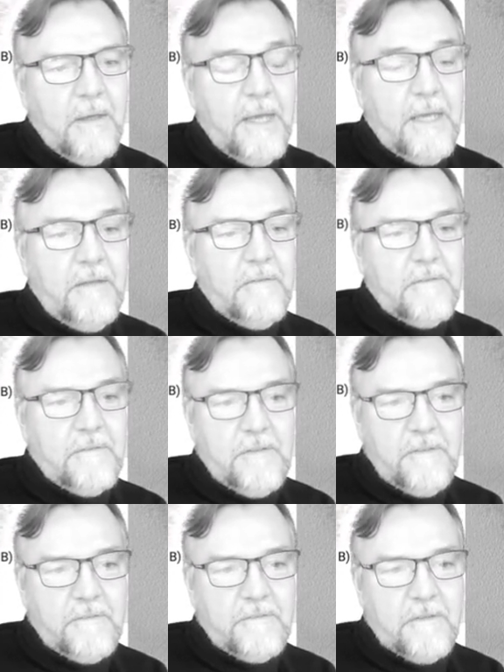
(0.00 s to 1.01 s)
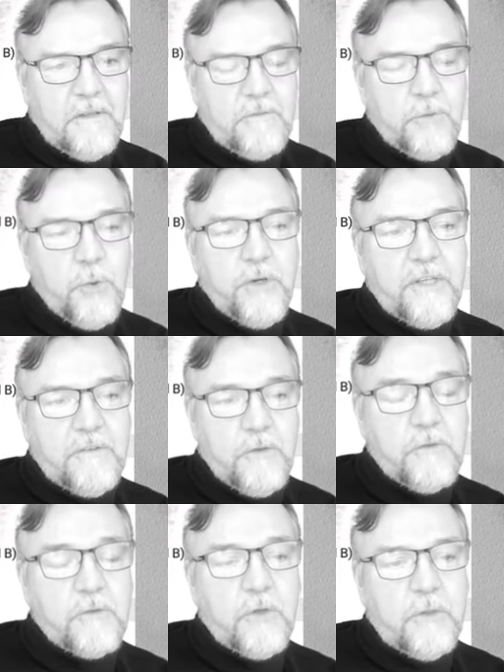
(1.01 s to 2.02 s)
And this torque is
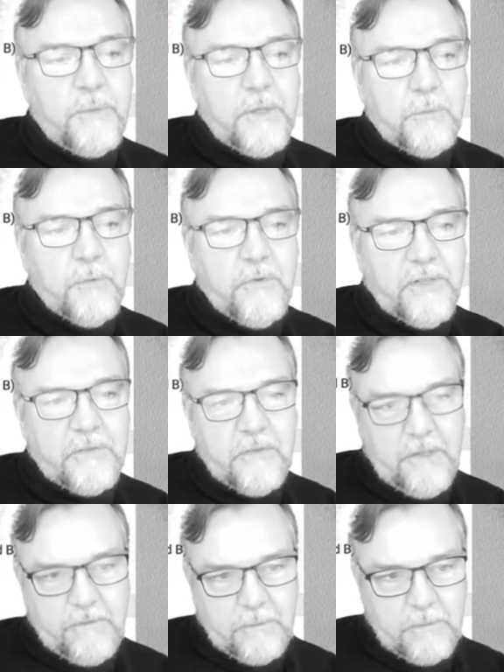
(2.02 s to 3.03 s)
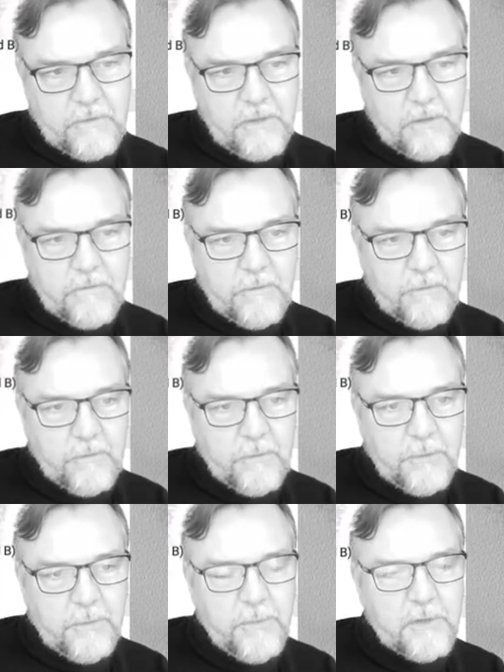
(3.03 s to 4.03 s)
also going to be a row vector as a result. So
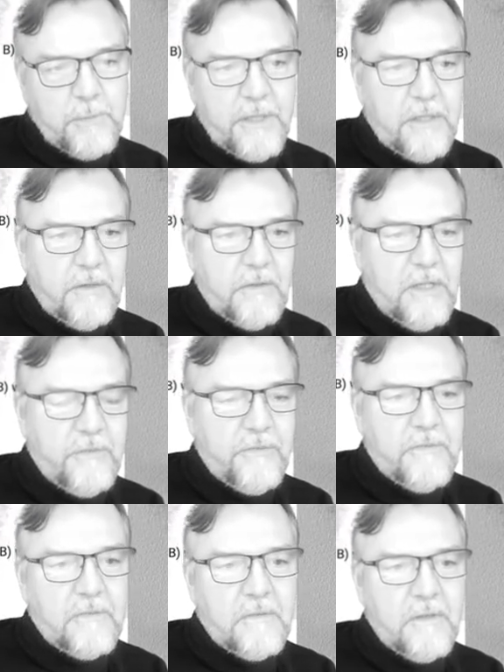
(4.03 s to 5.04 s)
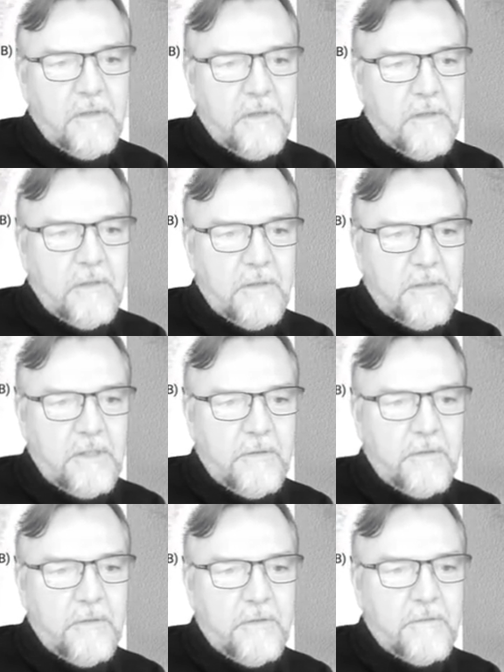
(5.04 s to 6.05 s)
we're multiplying on the left
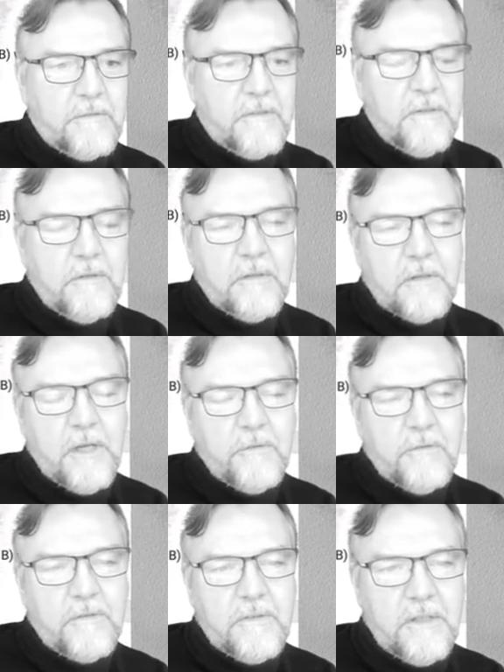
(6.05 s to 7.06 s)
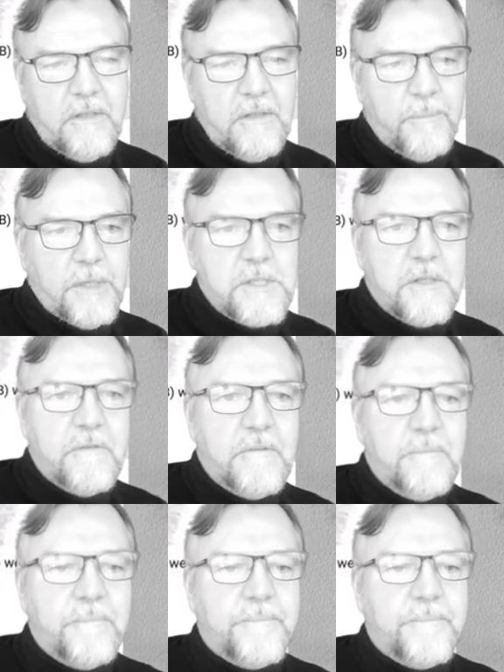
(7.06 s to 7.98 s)
here. You can see, you can count the dimensions.